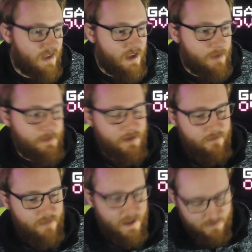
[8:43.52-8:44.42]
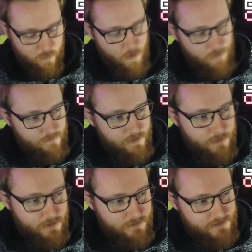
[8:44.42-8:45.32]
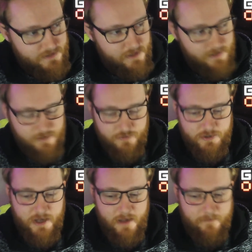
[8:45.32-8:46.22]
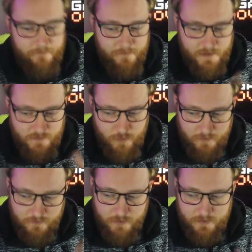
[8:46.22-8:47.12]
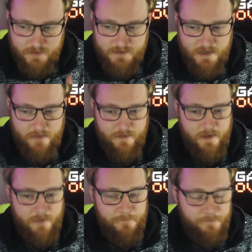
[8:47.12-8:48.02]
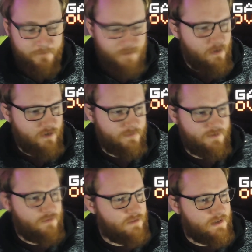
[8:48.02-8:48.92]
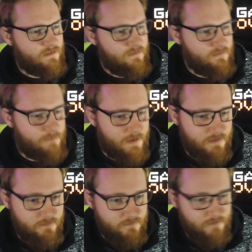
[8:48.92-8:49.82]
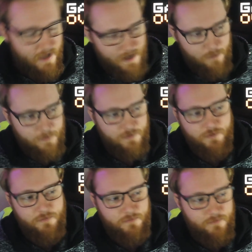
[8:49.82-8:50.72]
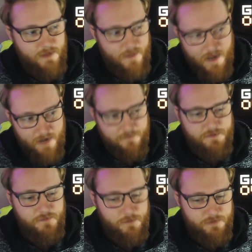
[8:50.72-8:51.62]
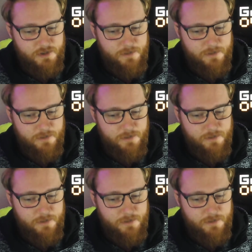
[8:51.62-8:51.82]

but that's one viewer that's sitting in your chat. That's one viewer that's sat there. They might not be talking, but they're helping you get that average viewership.